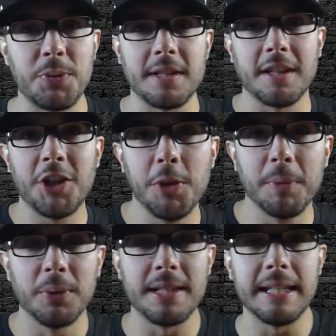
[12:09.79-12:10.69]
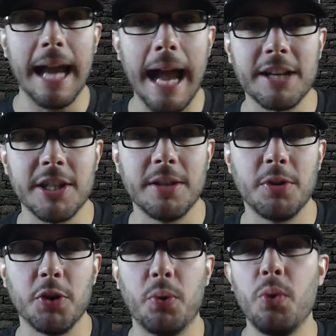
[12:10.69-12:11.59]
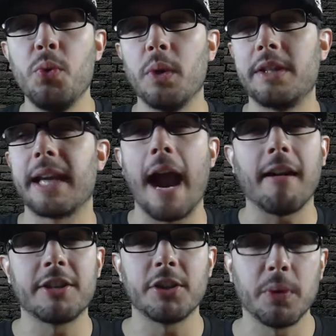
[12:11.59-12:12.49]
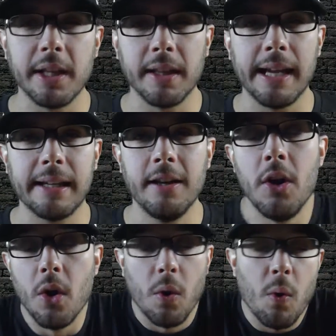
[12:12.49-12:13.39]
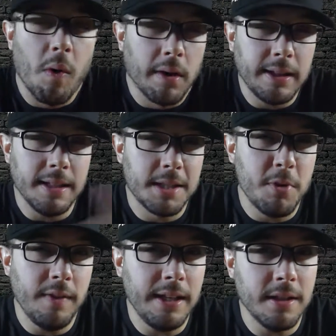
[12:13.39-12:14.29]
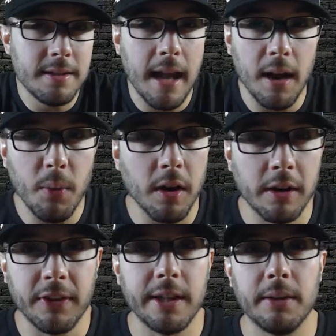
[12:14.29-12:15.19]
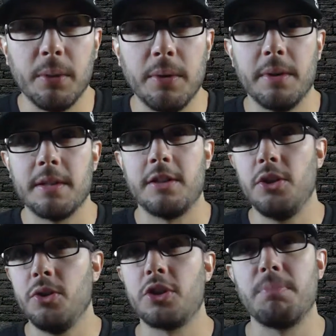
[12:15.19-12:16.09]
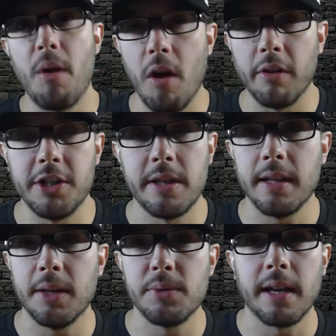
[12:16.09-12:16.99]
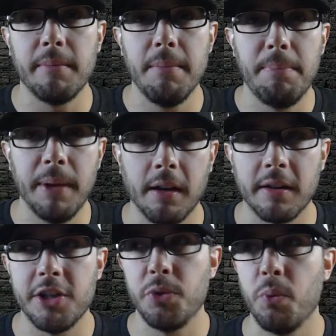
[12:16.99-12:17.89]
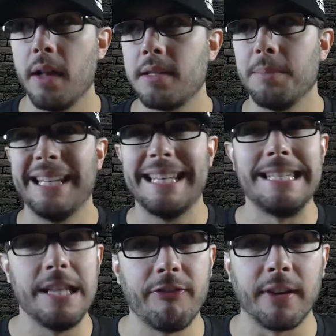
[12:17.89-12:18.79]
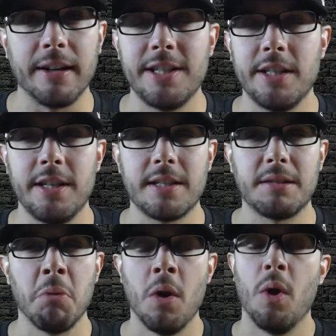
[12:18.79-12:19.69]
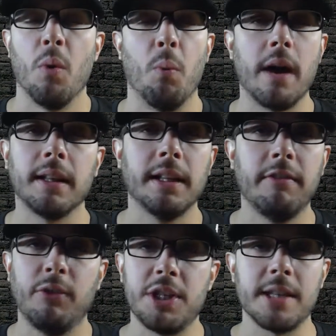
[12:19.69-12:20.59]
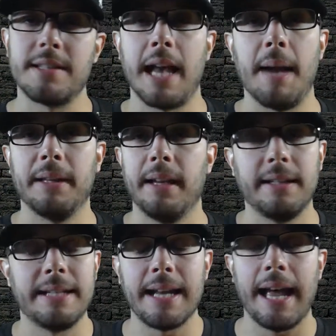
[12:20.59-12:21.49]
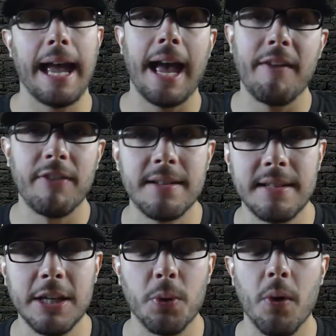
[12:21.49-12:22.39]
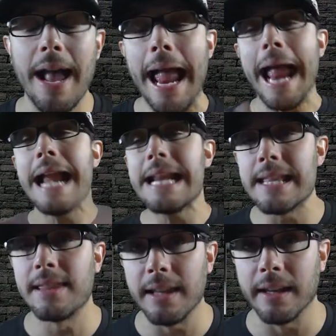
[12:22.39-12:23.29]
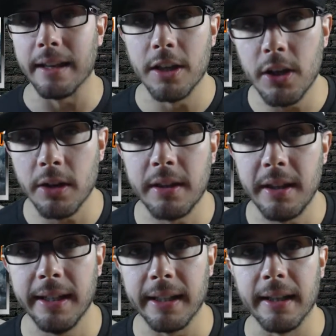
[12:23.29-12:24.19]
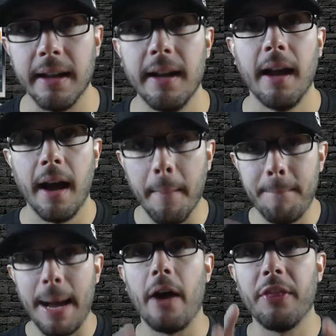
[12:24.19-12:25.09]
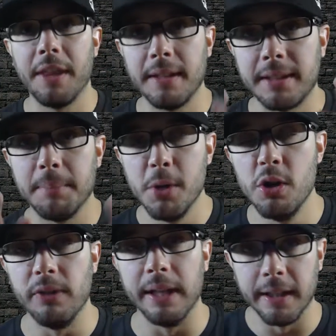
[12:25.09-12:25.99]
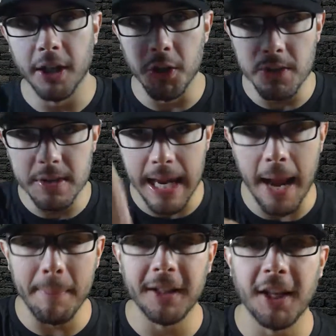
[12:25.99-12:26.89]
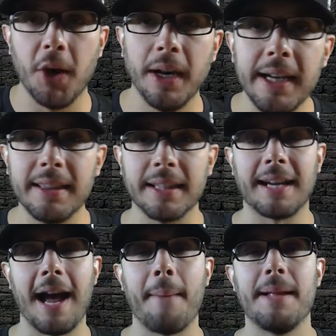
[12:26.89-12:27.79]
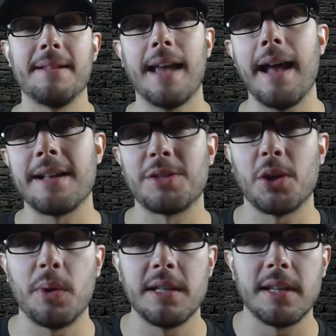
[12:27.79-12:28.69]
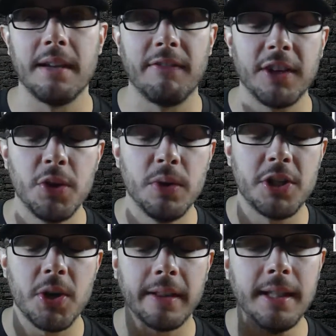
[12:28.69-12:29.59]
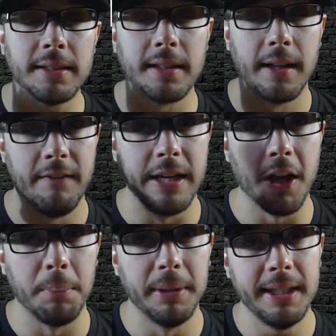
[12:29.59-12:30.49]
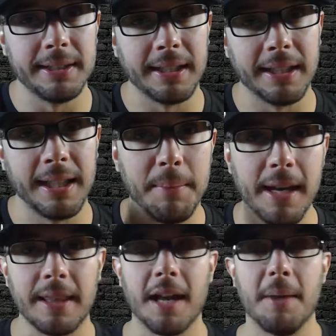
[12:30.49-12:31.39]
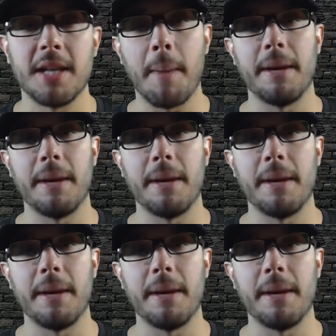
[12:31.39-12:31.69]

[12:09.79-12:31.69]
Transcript: Was it the humor? Was it the action? Which character were you liking? Or did this movie just not work for you? Was it too small? Did you think it was going to be bigger? Did you want something different? Did you just want to live with just Zombieland and not have a sequel? Anything you're thinking about this movie goes down below in the comments. As always, if you enjoyed this video, please give me a thumbs up.